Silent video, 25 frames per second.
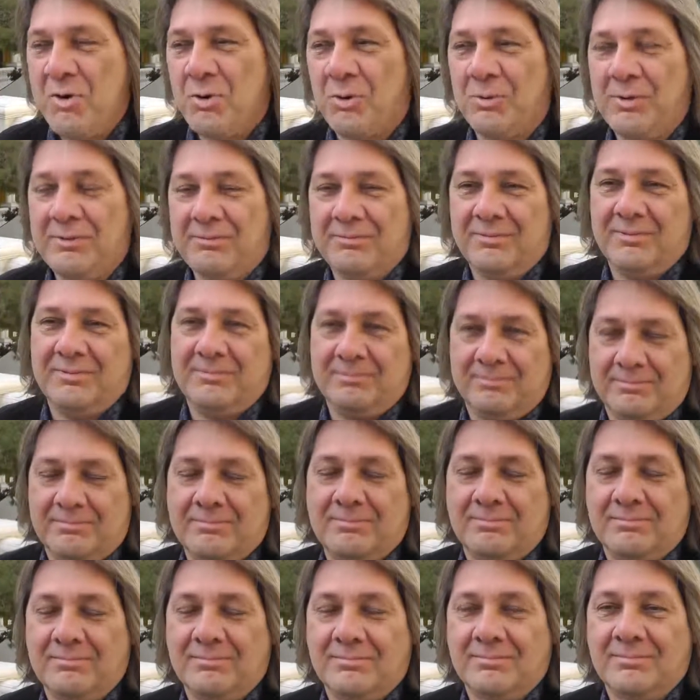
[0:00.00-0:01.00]

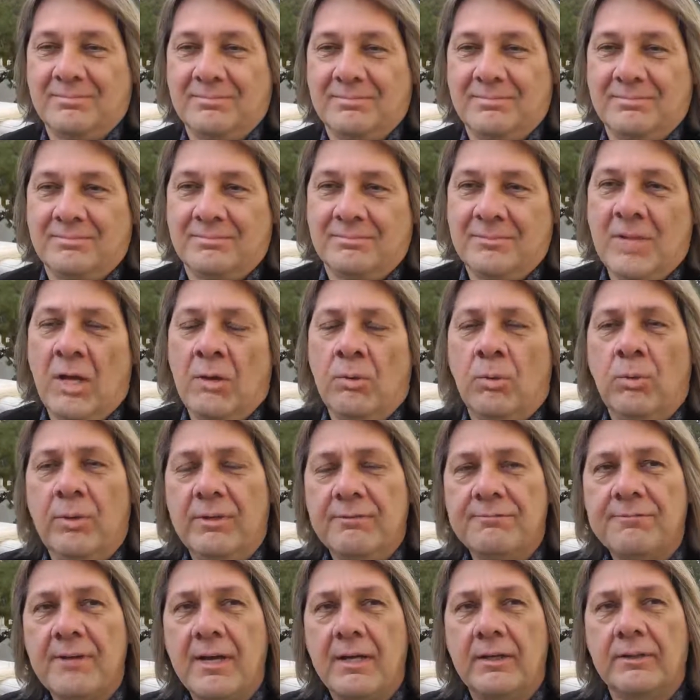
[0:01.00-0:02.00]
Well,
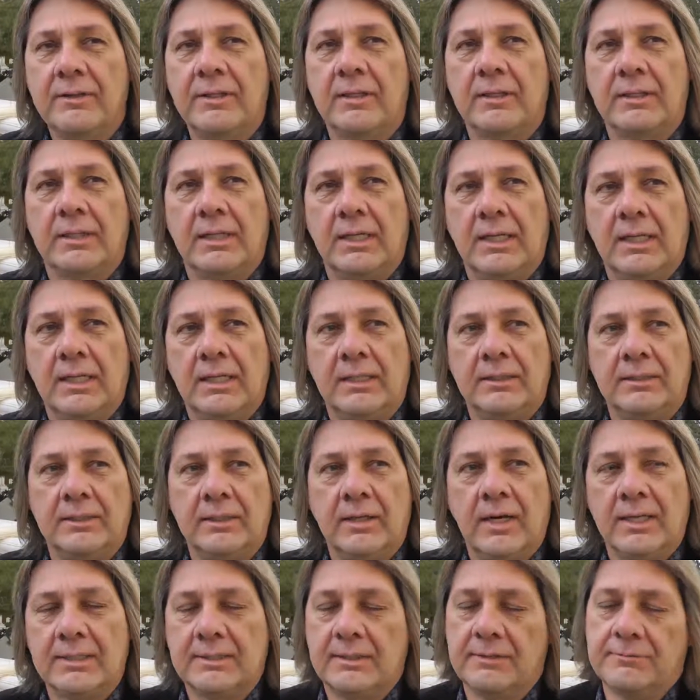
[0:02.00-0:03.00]
we found that
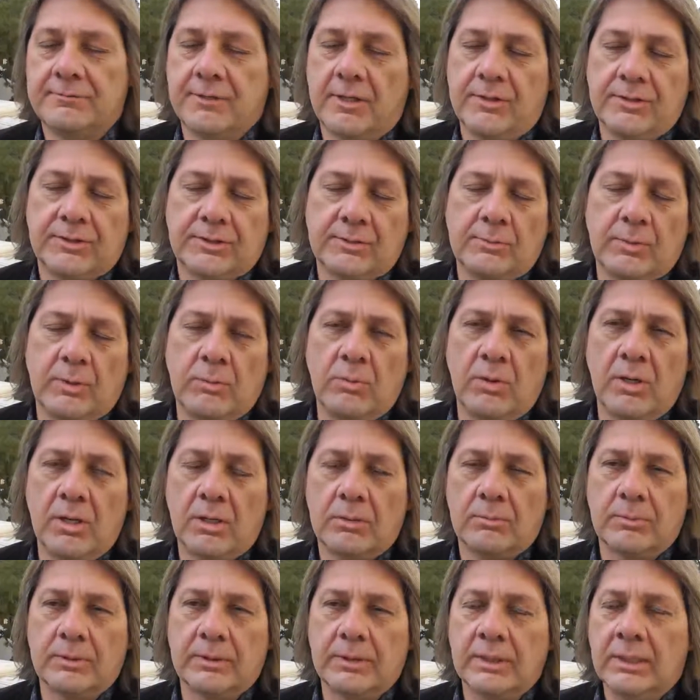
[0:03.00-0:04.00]
the IT folks that we
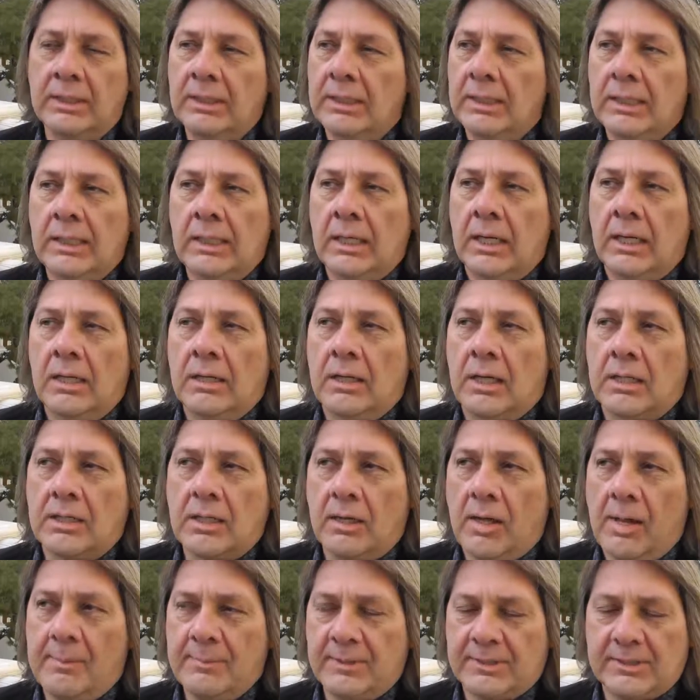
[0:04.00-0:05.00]
work with
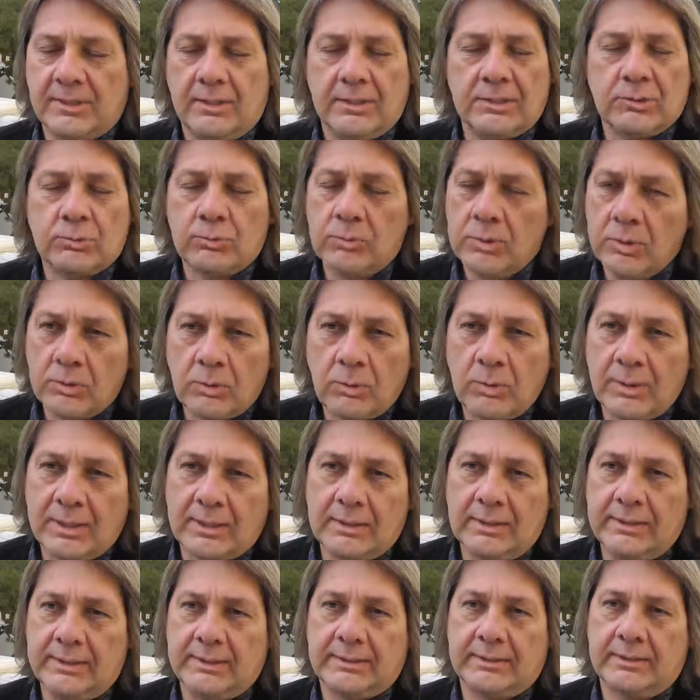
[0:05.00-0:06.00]
acclimatise real
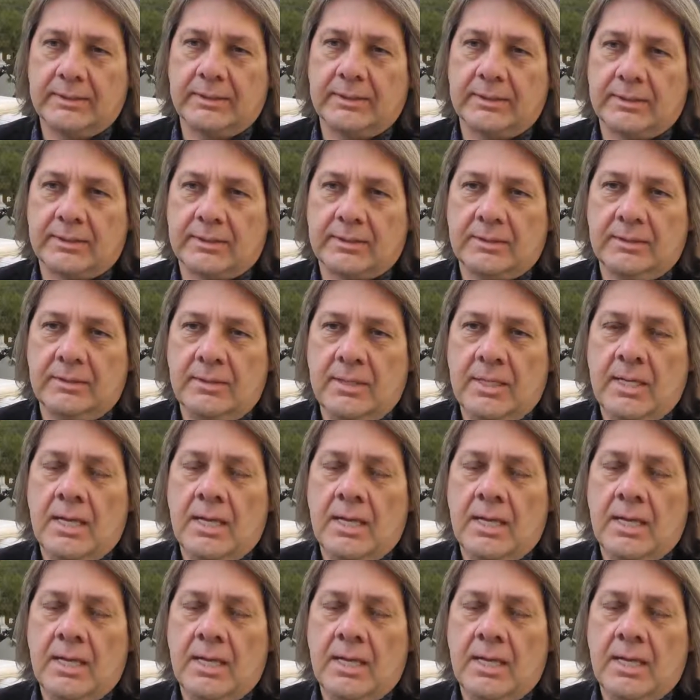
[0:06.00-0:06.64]
quickly to this.